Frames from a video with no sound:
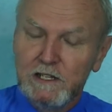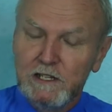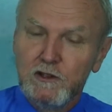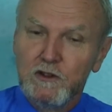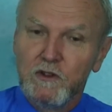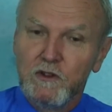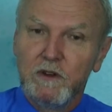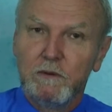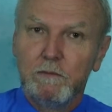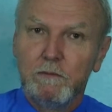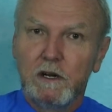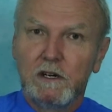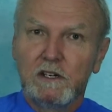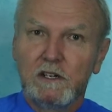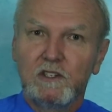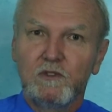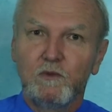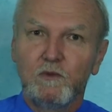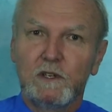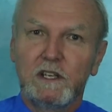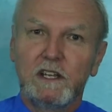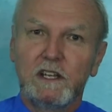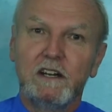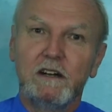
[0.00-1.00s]
each of the monks
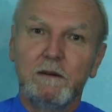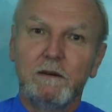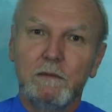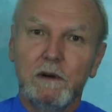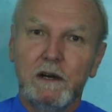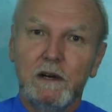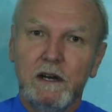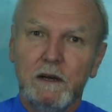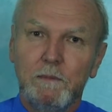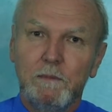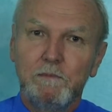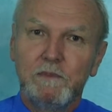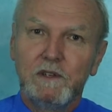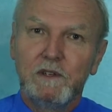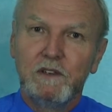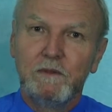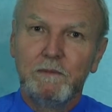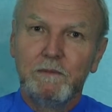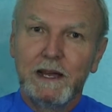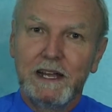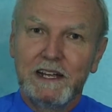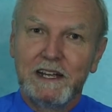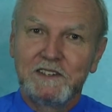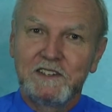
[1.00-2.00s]
would come up to
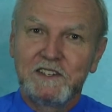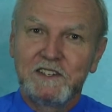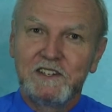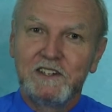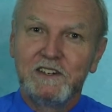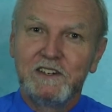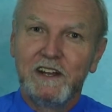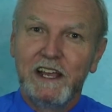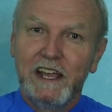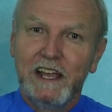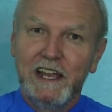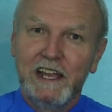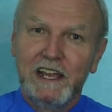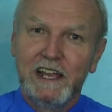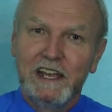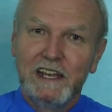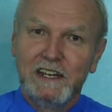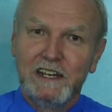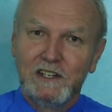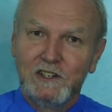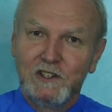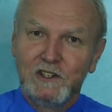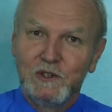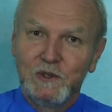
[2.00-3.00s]
Master
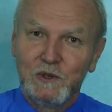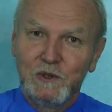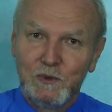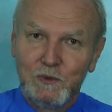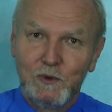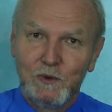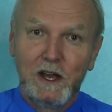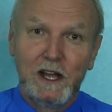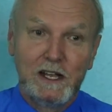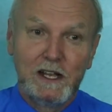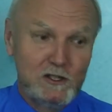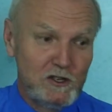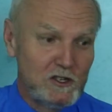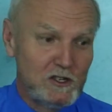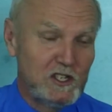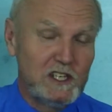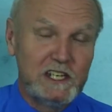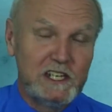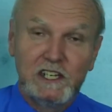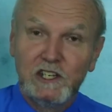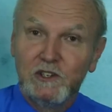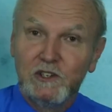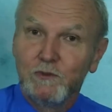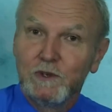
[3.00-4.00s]
and to
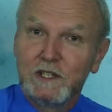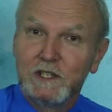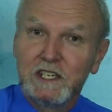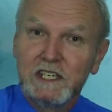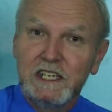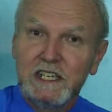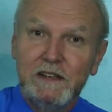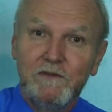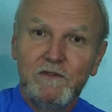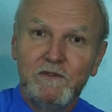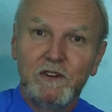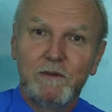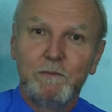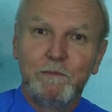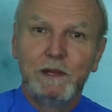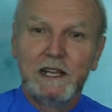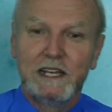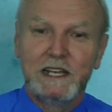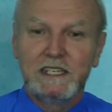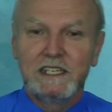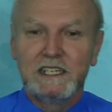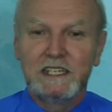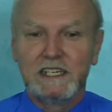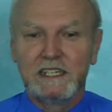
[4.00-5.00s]
Rajasi to receive their
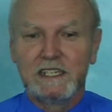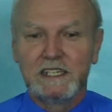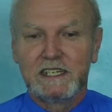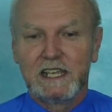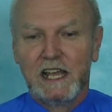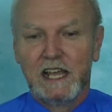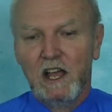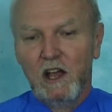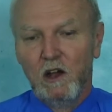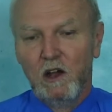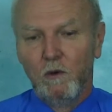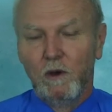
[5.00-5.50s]
blessings.